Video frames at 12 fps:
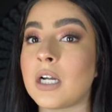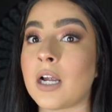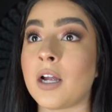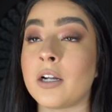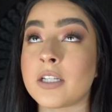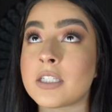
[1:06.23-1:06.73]

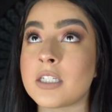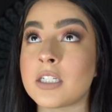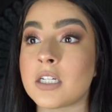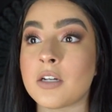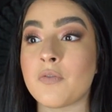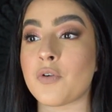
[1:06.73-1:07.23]
I honestly
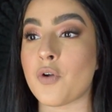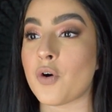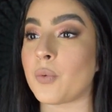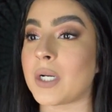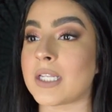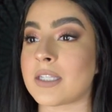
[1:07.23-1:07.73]
didn't even
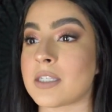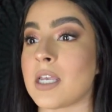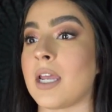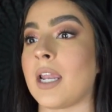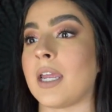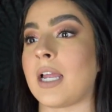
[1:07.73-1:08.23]
know what it
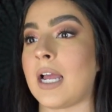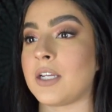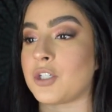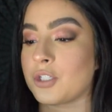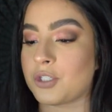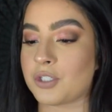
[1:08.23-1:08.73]
said. Like I
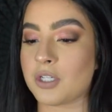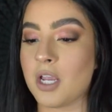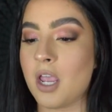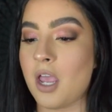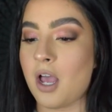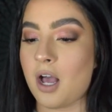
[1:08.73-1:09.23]
just
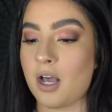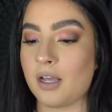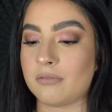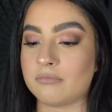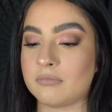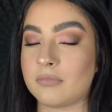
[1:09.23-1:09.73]

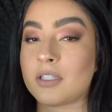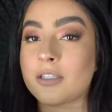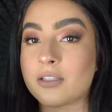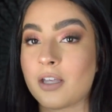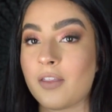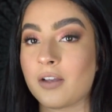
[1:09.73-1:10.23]
um,
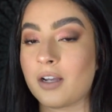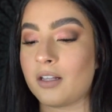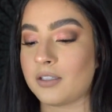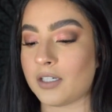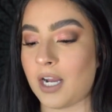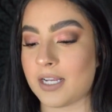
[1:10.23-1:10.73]
saw the
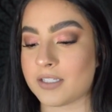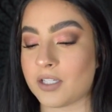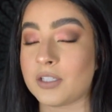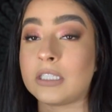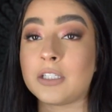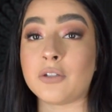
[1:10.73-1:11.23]
color. I saw
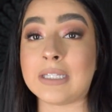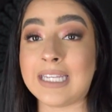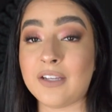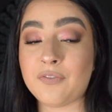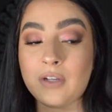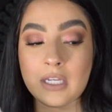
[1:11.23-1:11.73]
the little
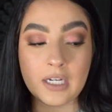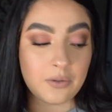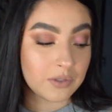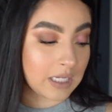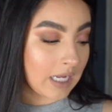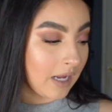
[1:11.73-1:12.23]
leaf and I
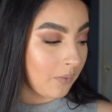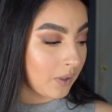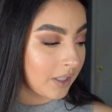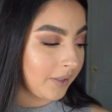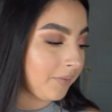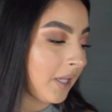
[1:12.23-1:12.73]
was like, I
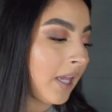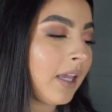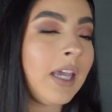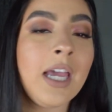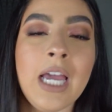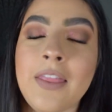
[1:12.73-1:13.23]
want it.
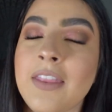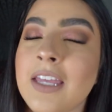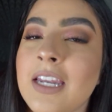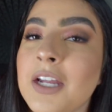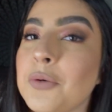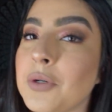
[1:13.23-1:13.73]
And
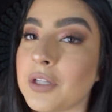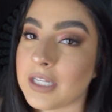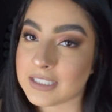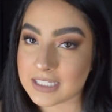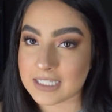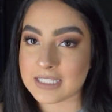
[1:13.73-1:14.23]
then I
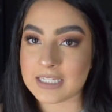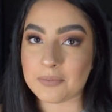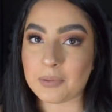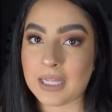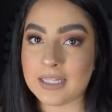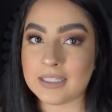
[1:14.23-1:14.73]
realized it
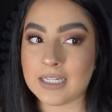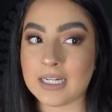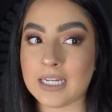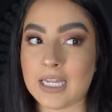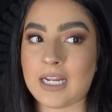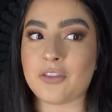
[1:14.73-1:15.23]
said plant
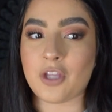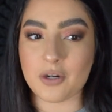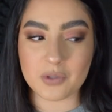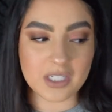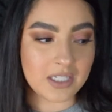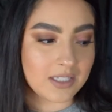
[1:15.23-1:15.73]
lady. Like I thought it
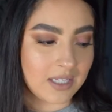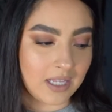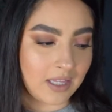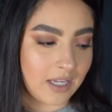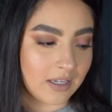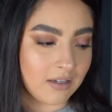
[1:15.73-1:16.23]
was going to say
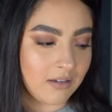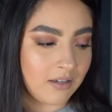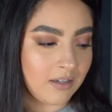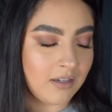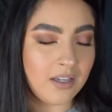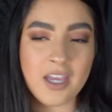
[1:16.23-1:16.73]
like
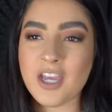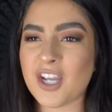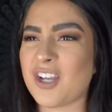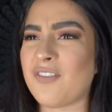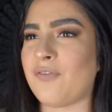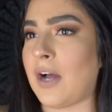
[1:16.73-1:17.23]

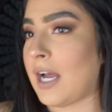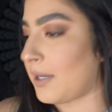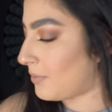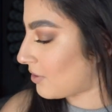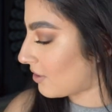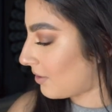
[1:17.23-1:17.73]
good
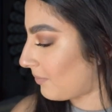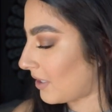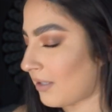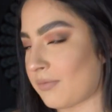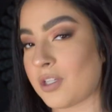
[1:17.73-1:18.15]
vibes or something.